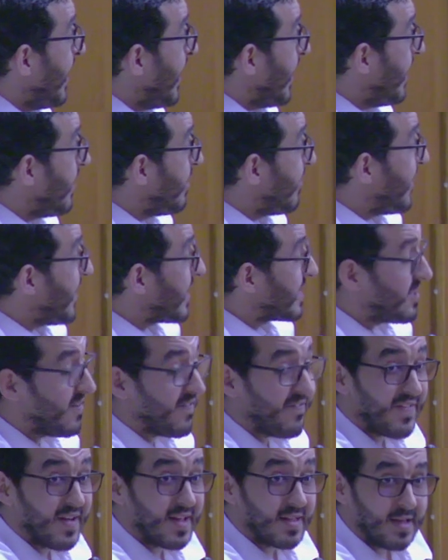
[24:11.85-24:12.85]

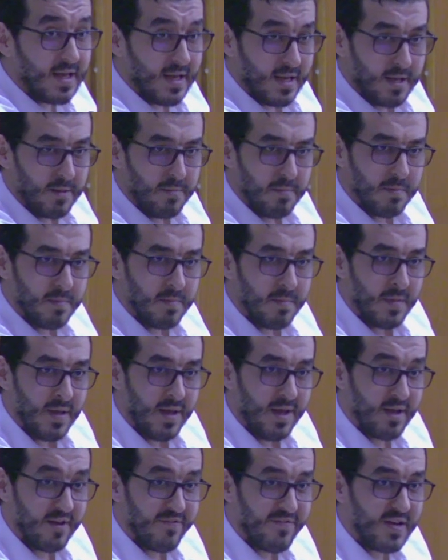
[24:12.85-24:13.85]
Ineffective funding.
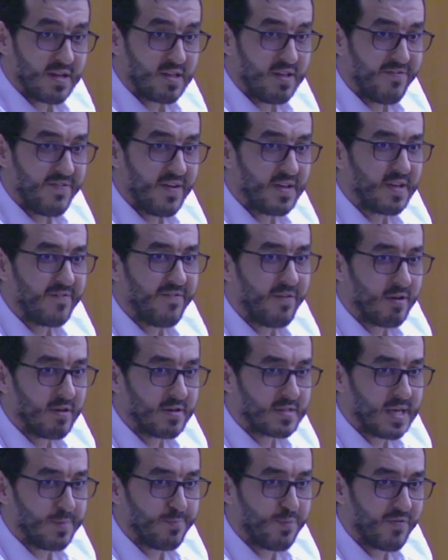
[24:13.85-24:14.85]
Ineffective funding, for
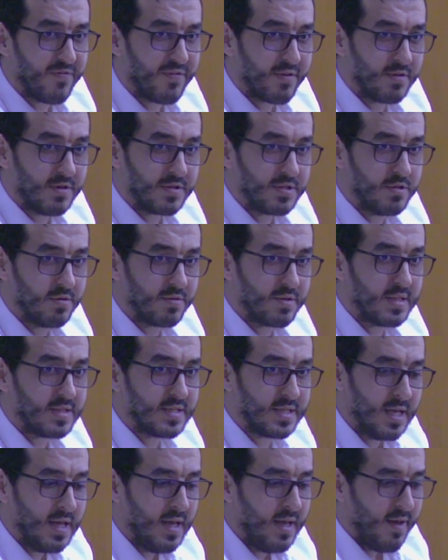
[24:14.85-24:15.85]
example, for the
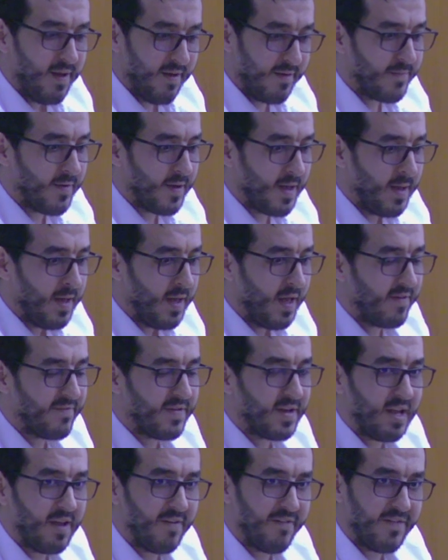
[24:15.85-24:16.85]
students,
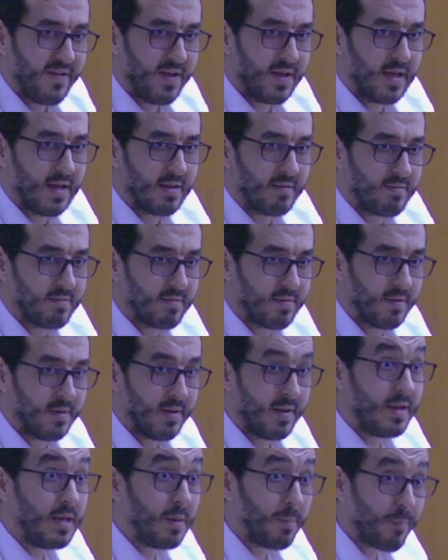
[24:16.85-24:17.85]
even if he get
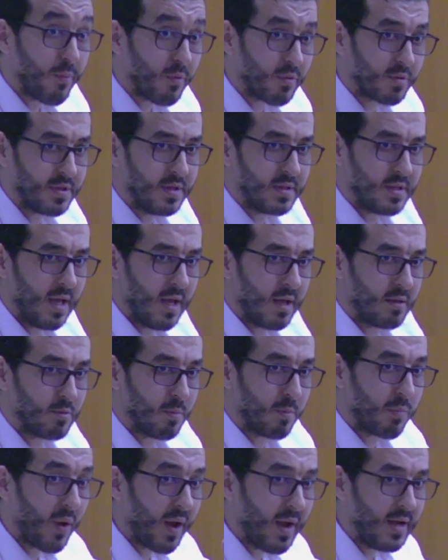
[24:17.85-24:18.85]
an important
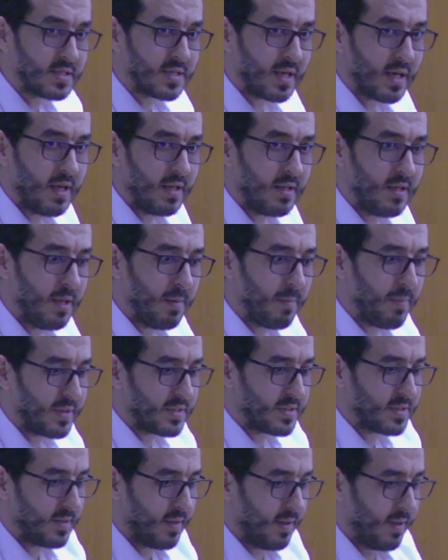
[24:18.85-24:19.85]
and bright idea,
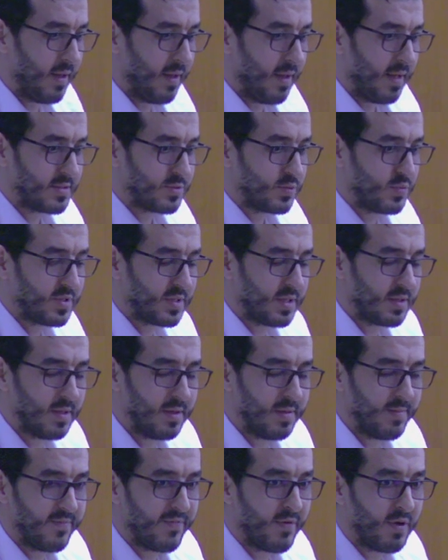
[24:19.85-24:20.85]
but as we said
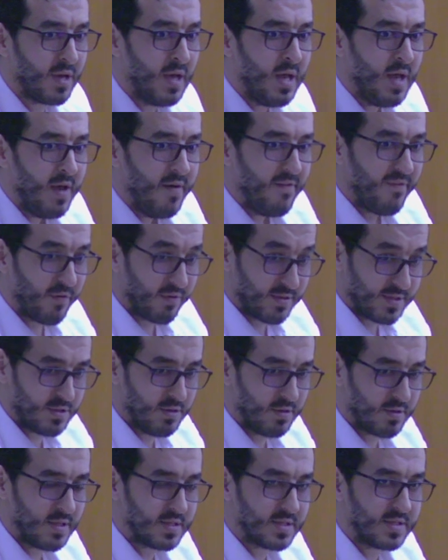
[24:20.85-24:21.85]
before, for
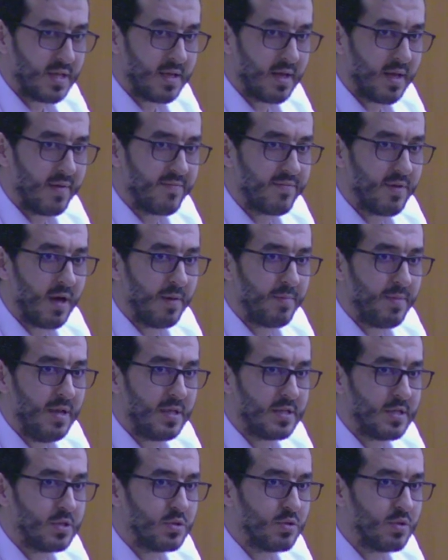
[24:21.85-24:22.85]
students, they have the
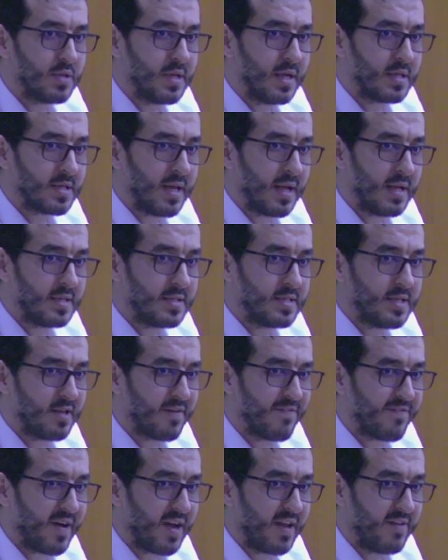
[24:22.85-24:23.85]
ability to get
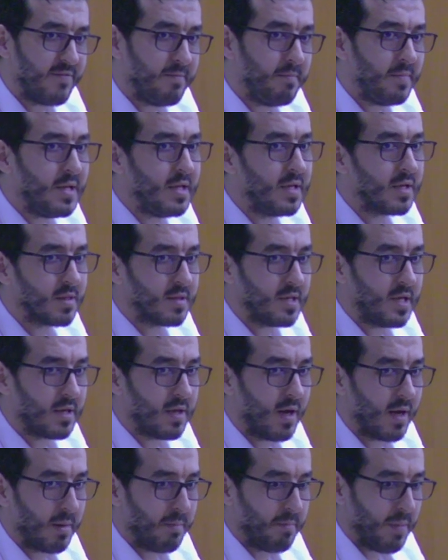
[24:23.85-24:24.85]
until 5 million dinar.